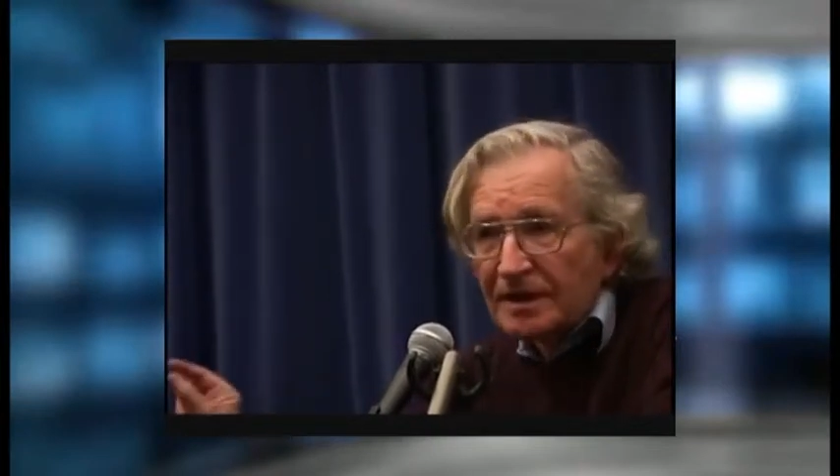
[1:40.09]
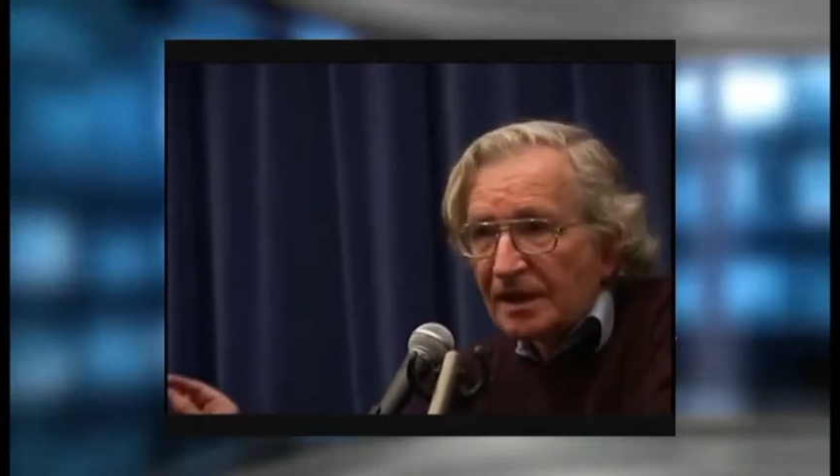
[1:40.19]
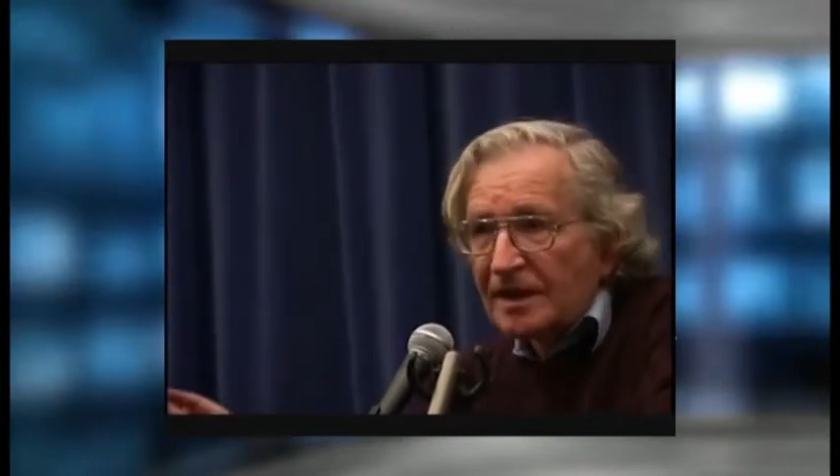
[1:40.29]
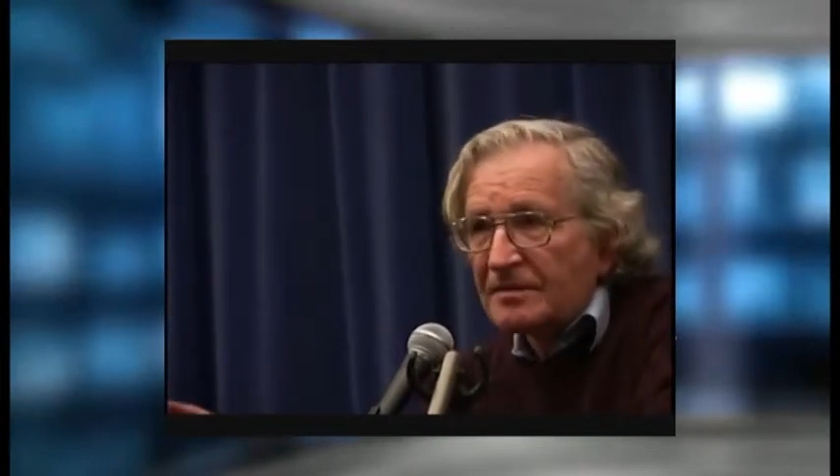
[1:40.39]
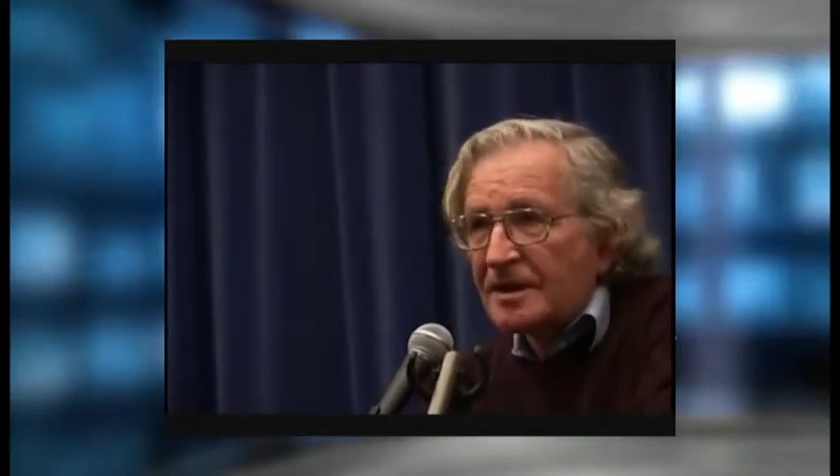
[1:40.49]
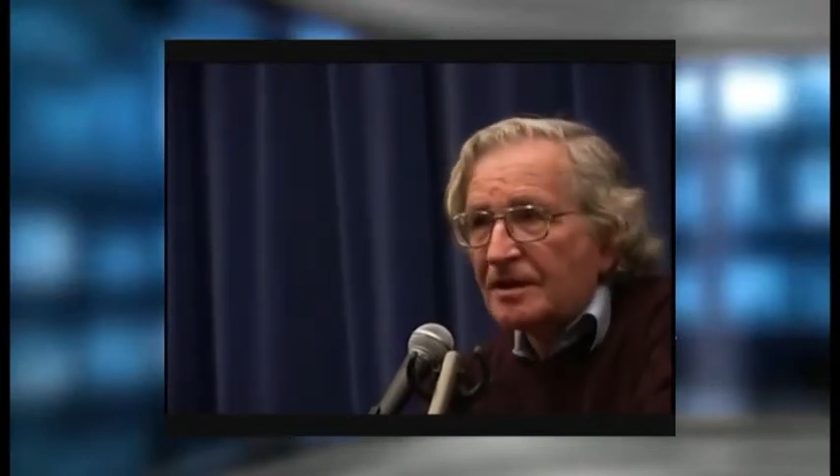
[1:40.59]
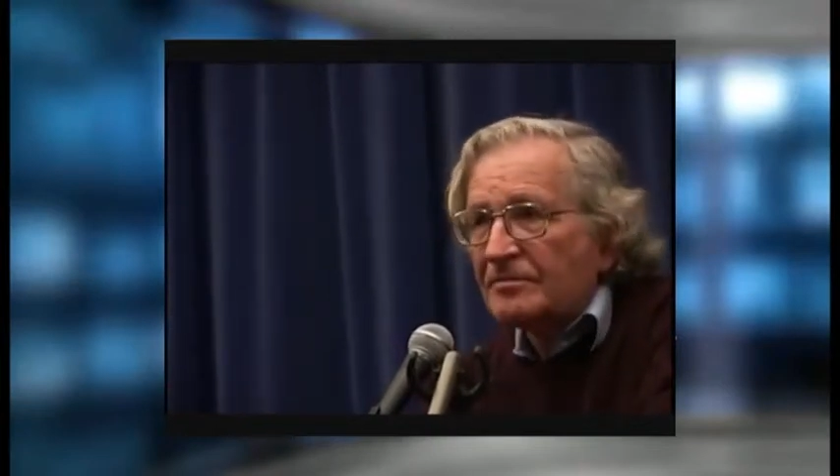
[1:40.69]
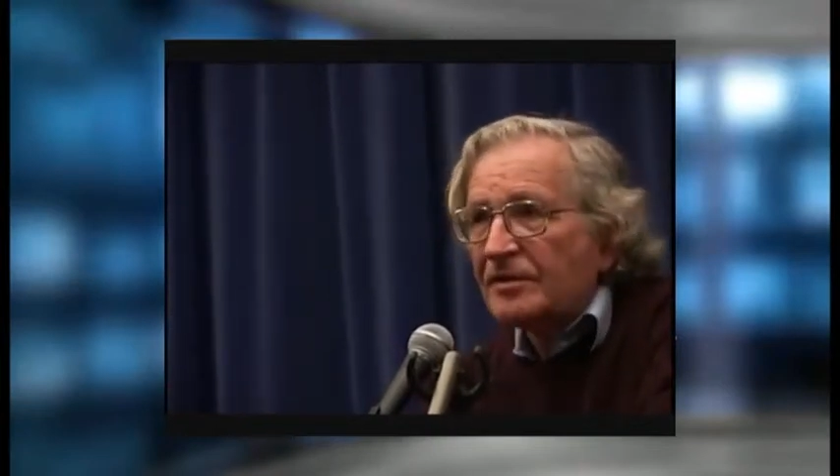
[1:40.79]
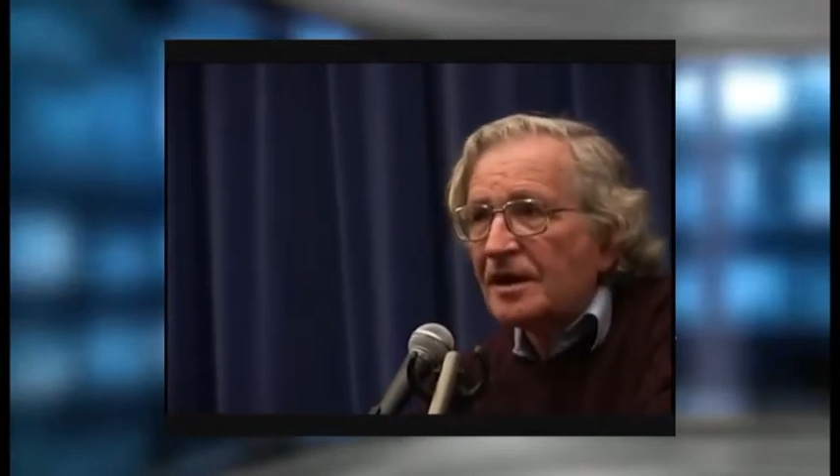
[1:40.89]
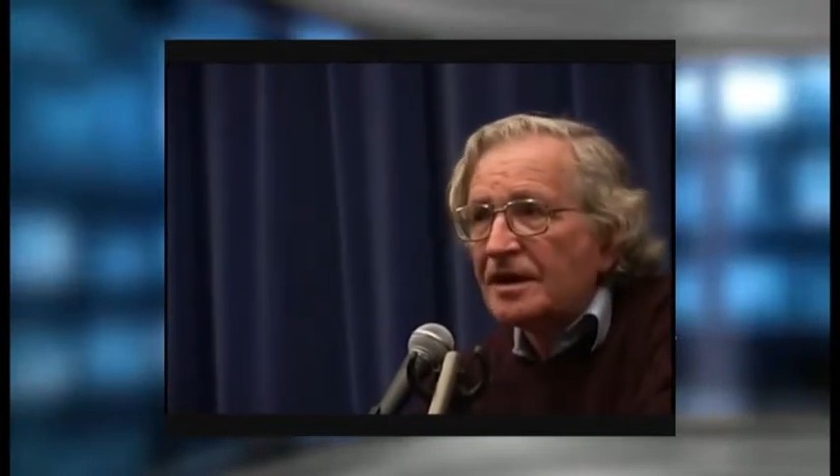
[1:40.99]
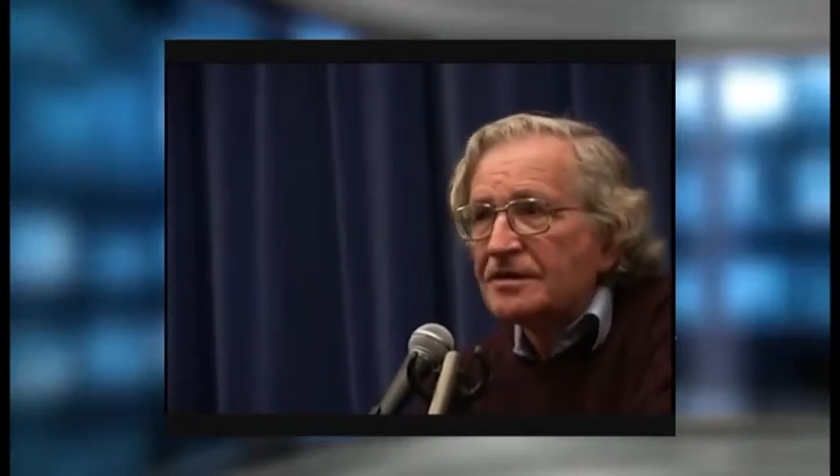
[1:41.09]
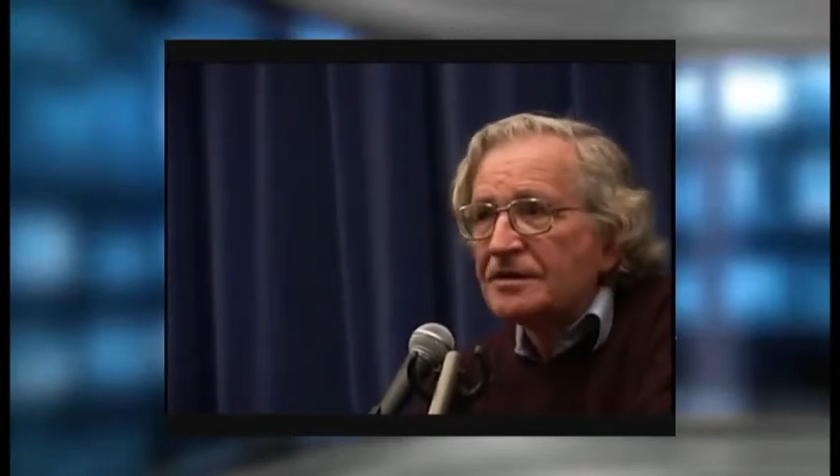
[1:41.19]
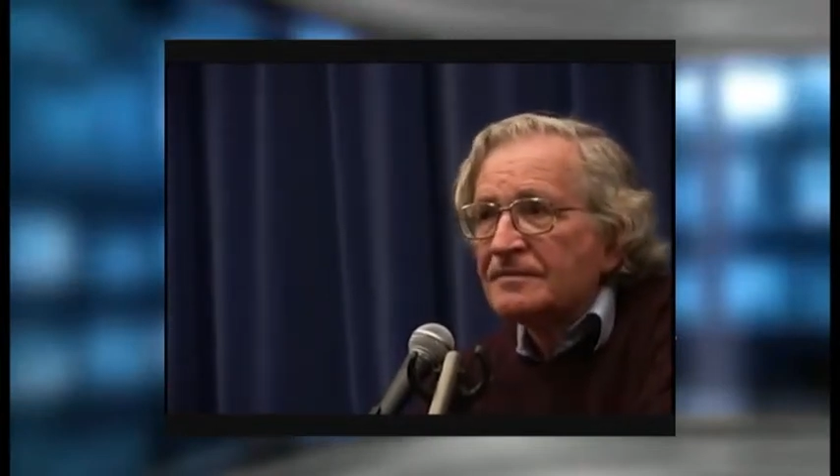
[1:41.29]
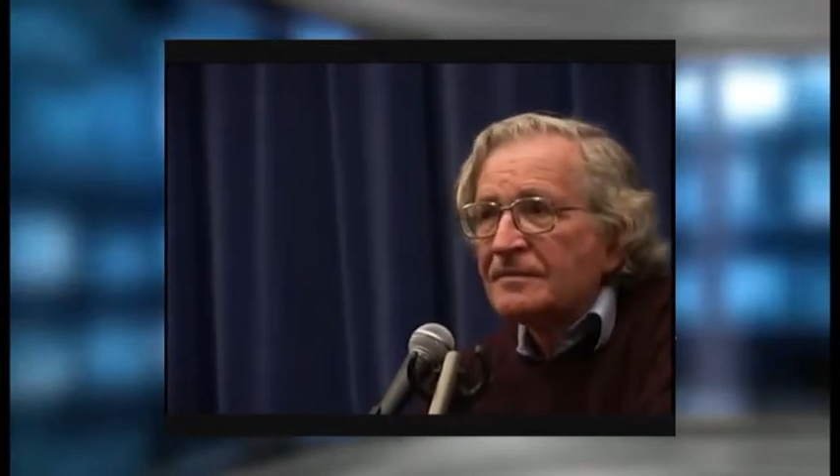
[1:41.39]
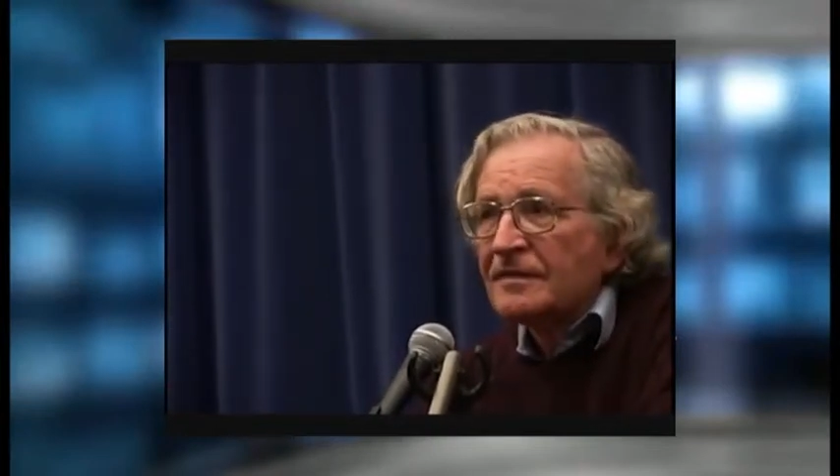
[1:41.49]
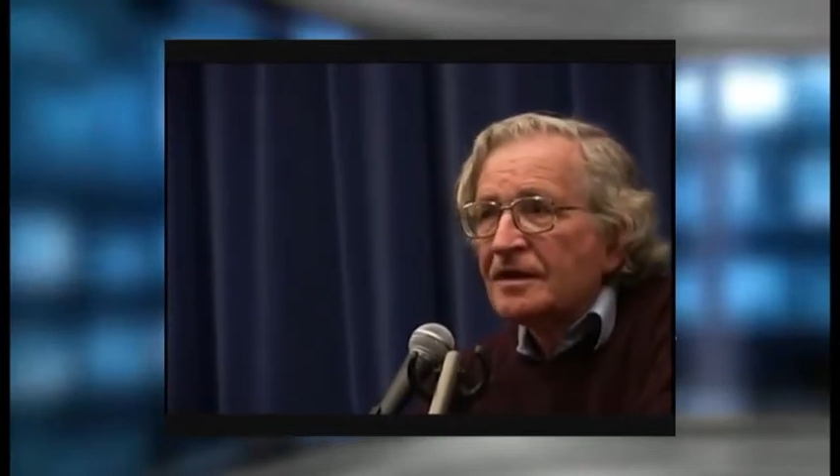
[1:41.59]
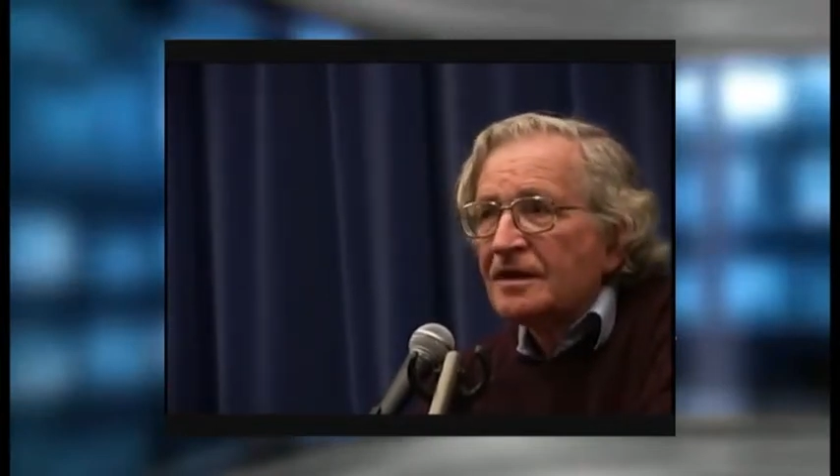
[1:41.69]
to read the Latin American press